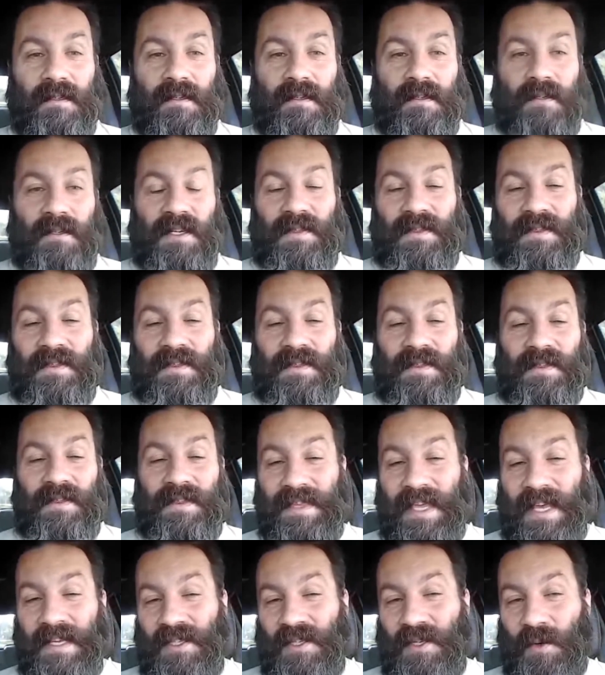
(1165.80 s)
that's
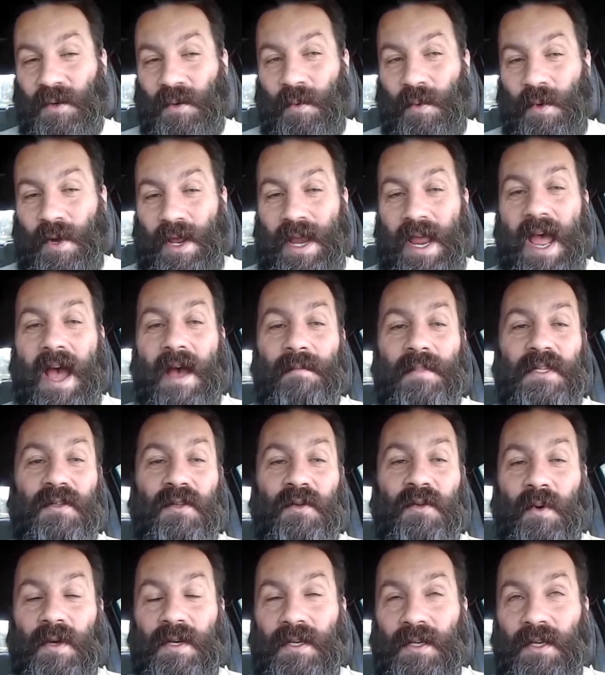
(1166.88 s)
what happens
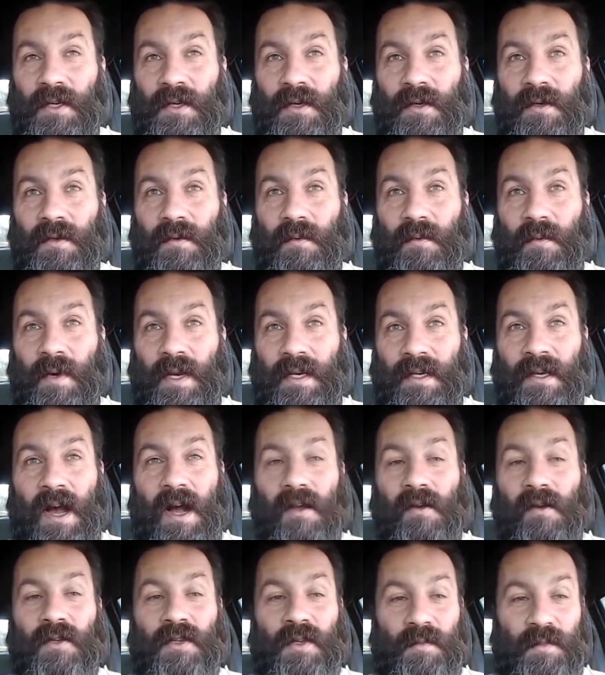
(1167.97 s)
when
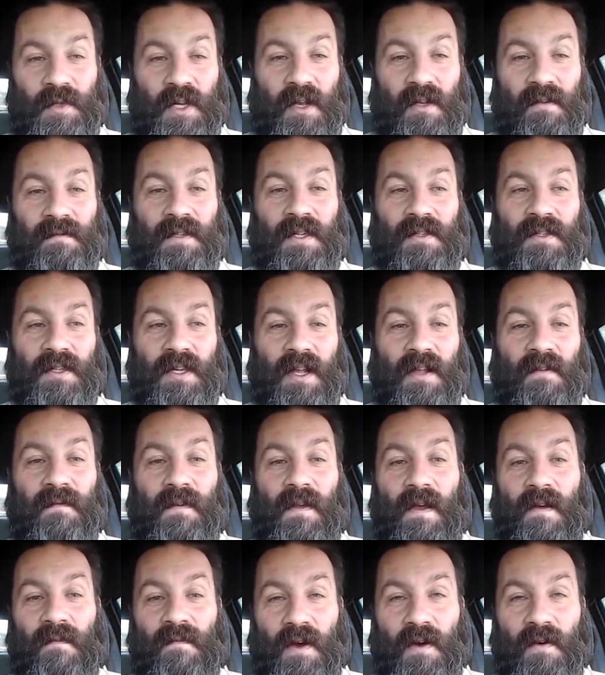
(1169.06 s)
Congress absolves itself
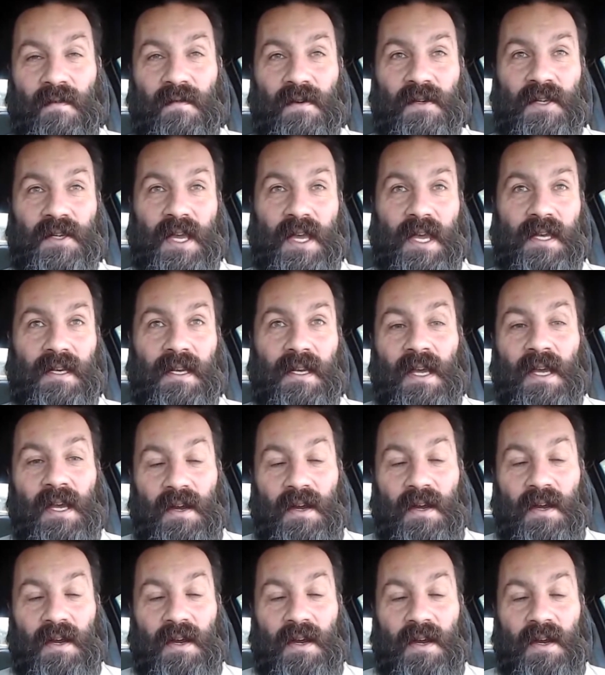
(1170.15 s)
of oversight
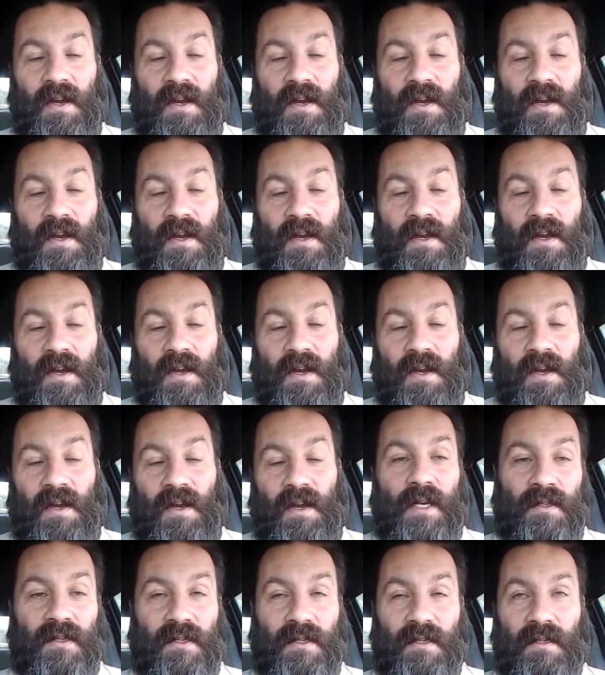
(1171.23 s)
for
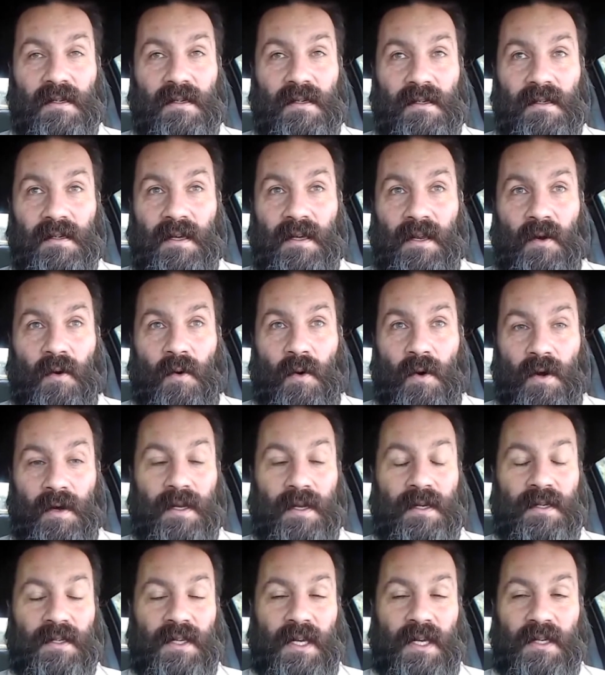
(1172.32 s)
operations and
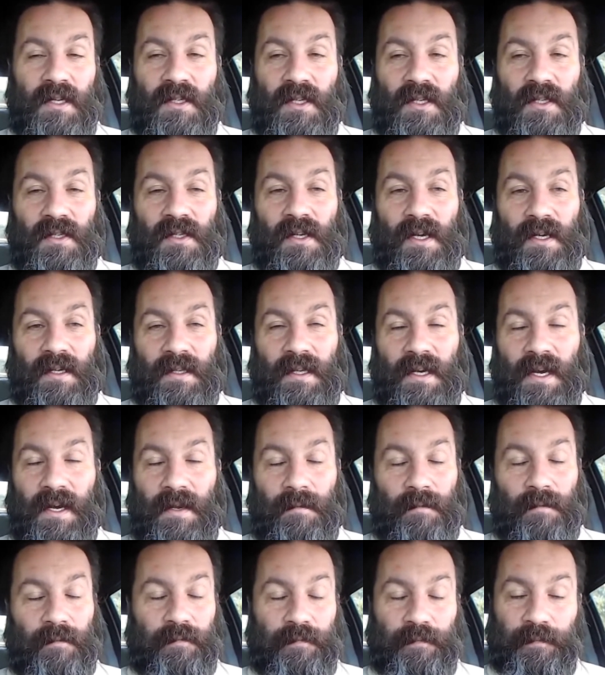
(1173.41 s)
organizations like that.
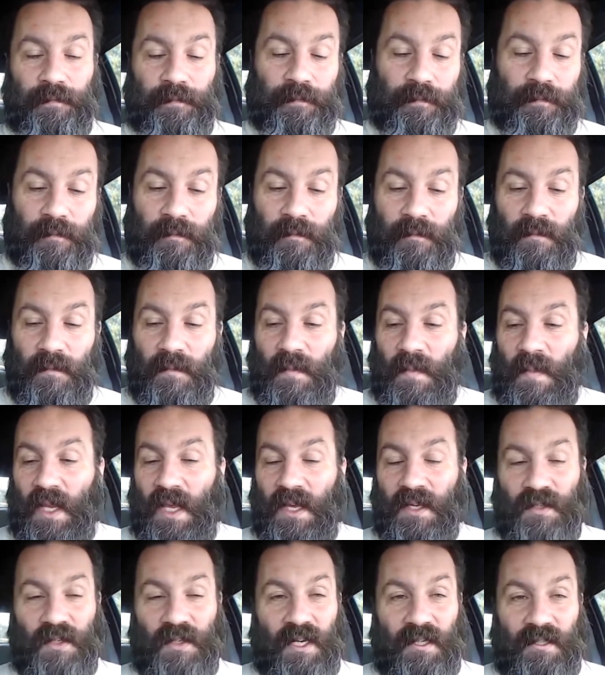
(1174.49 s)
And it
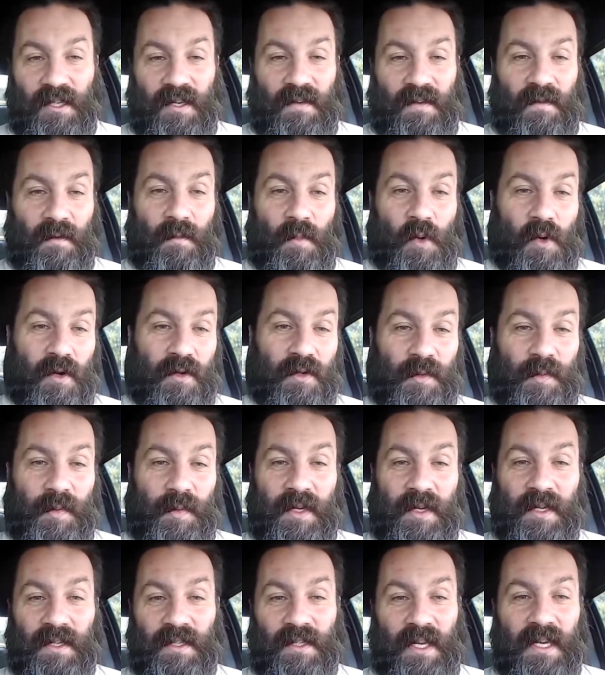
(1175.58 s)
sucks even more is
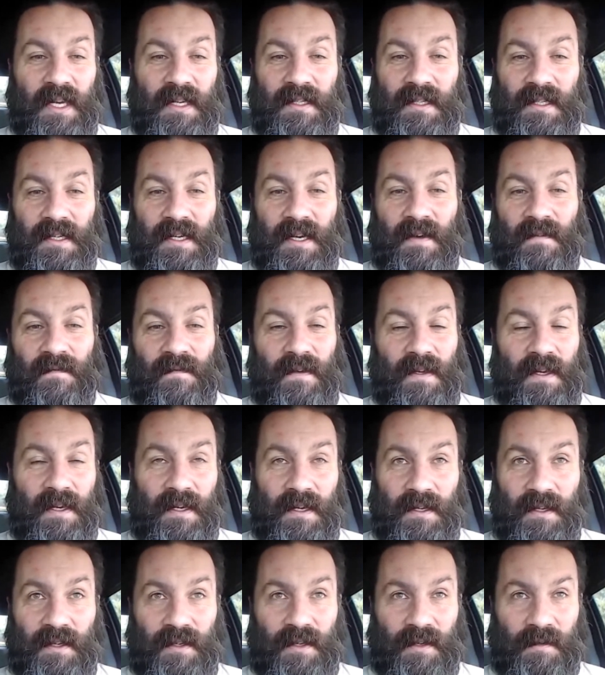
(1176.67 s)
because ATF is,